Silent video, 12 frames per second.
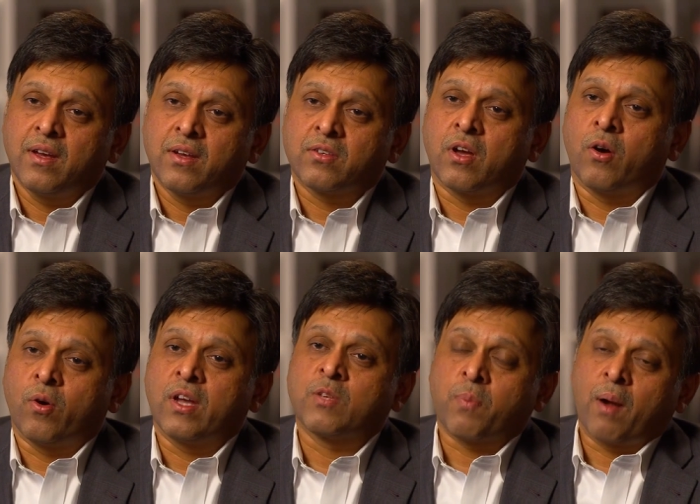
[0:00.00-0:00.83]
So
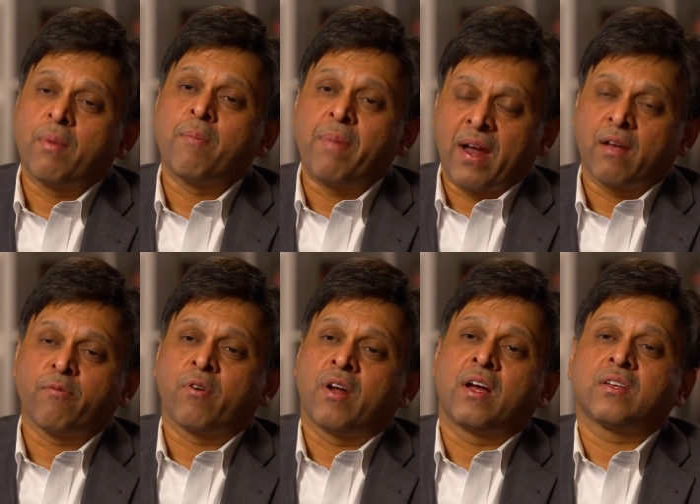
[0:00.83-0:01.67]
it's probably better
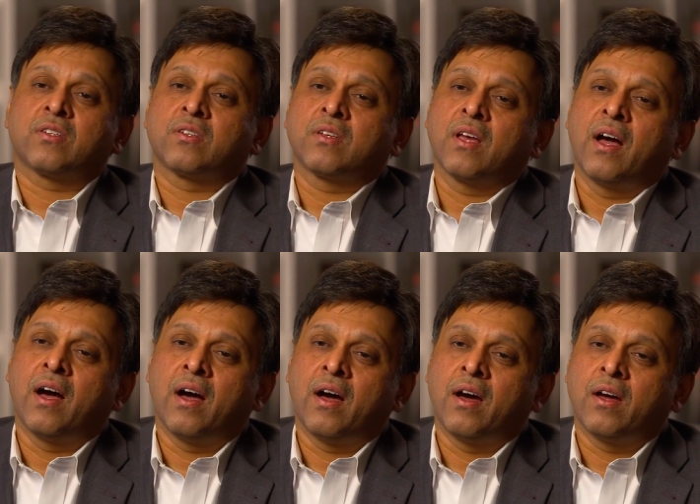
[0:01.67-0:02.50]
for us
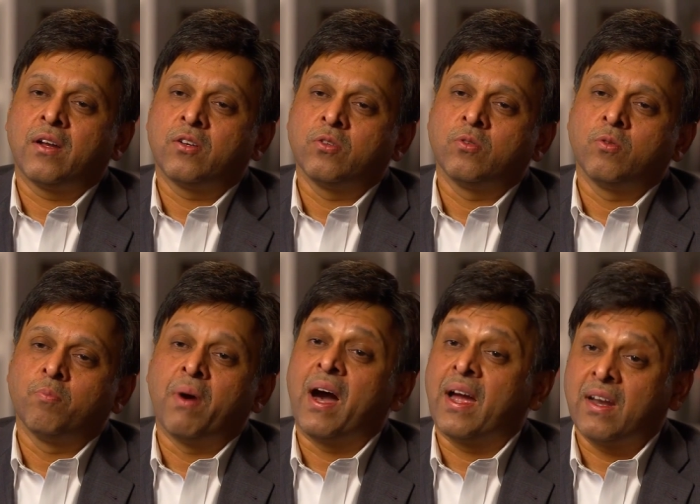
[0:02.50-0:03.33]
to
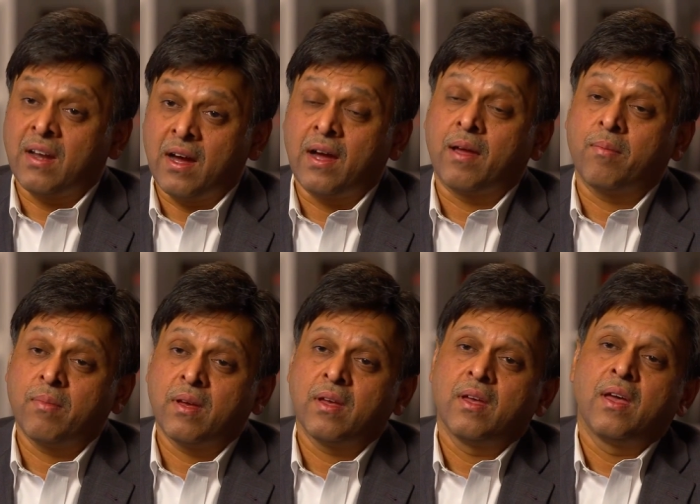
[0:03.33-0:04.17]
buy time
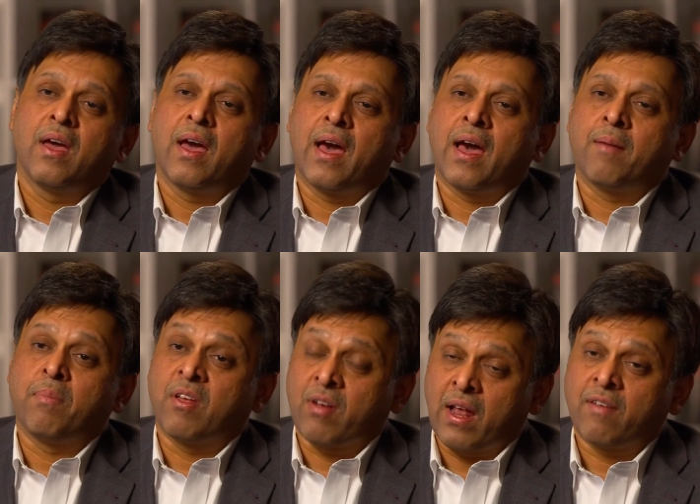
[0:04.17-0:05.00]
and
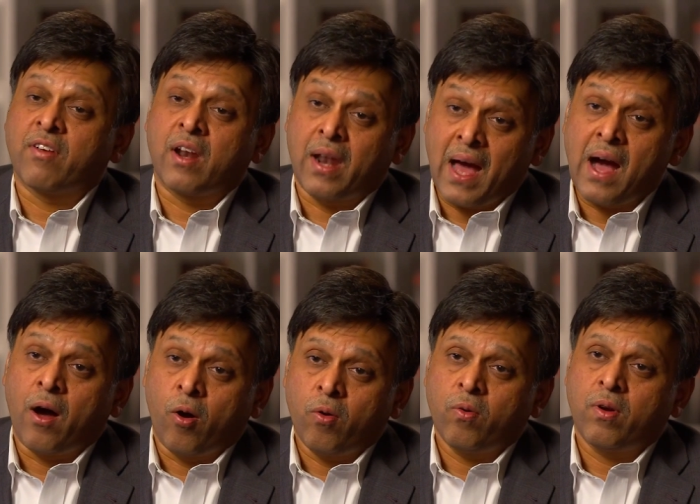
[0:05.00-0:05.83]
be relevant
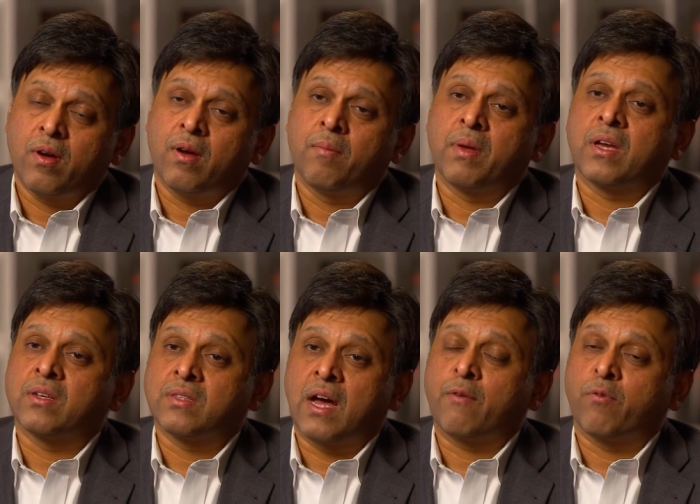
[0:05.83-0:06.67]
now, because
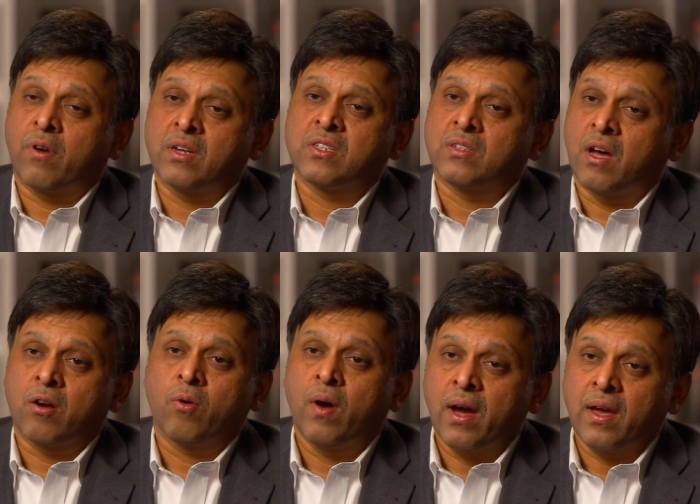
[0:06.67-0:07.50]
that for us is
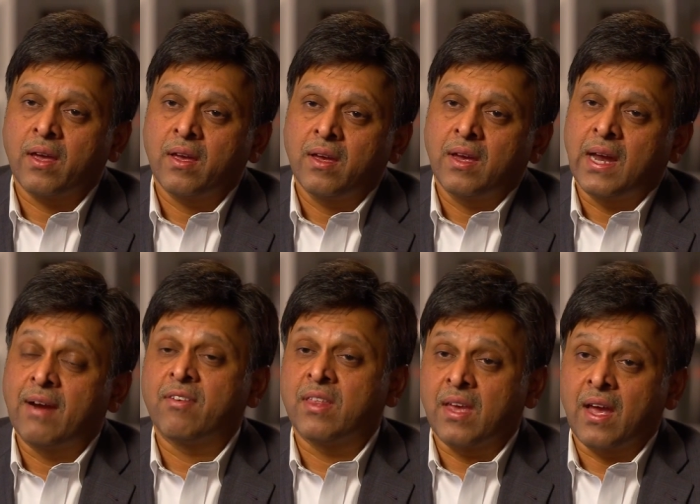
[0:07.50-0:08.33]
ROI.
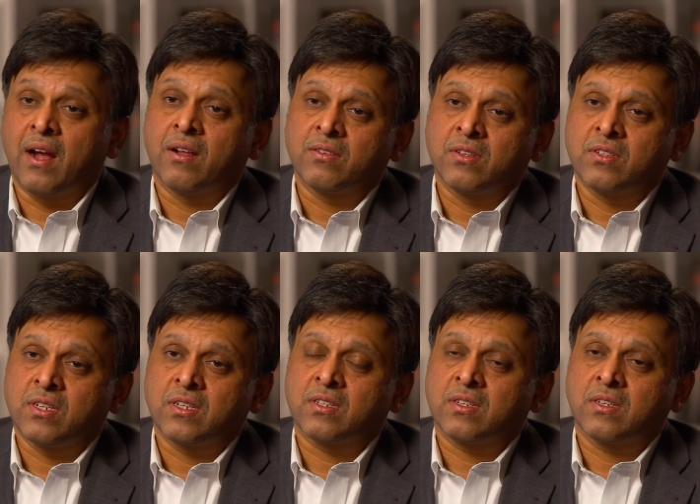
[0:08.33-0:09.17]
Everything else is
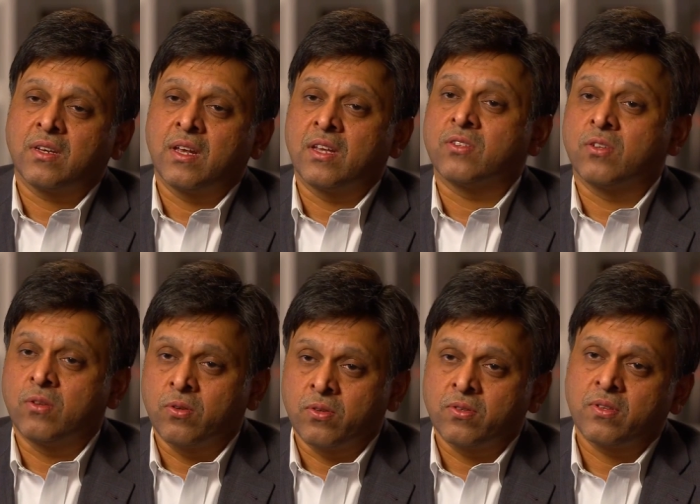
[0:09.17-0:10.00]
just an
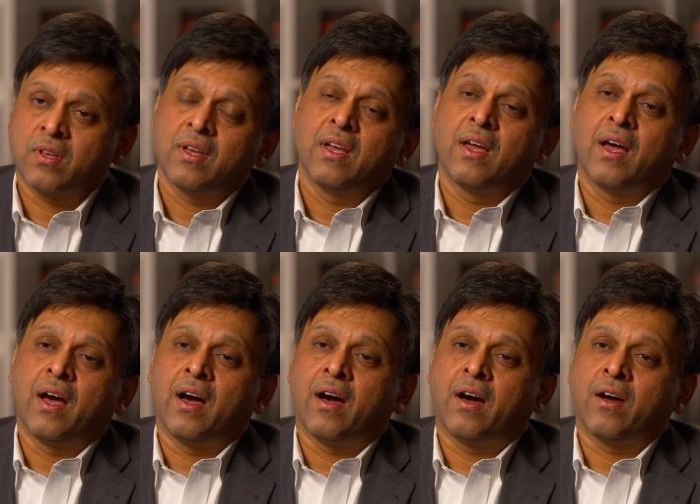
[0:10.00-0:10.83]
excuse
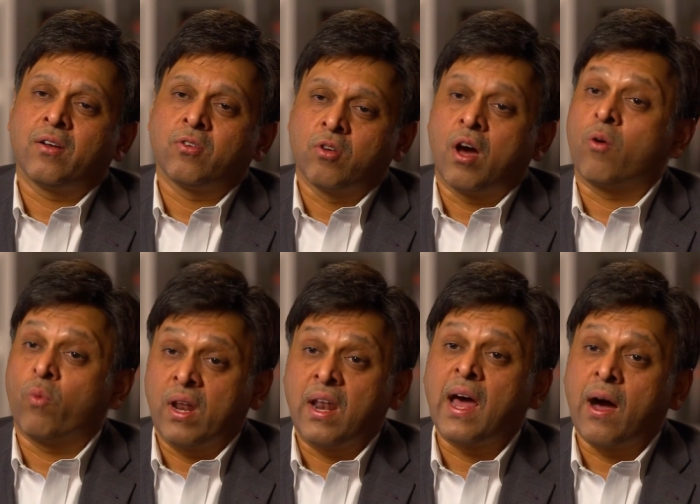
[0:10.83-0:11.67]
to not
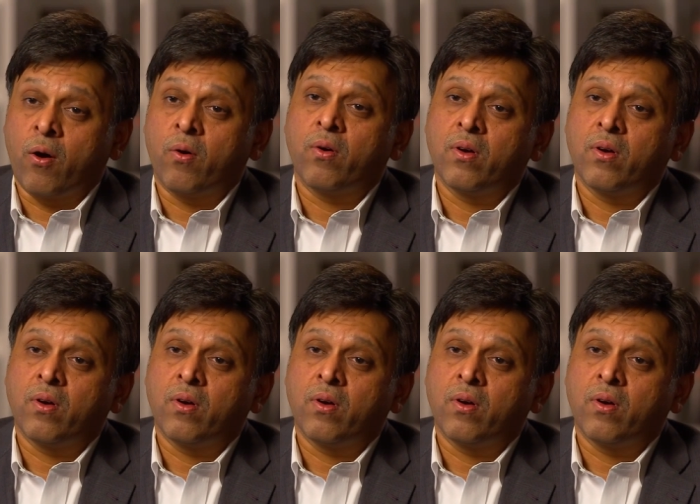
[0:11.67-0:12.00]
win now.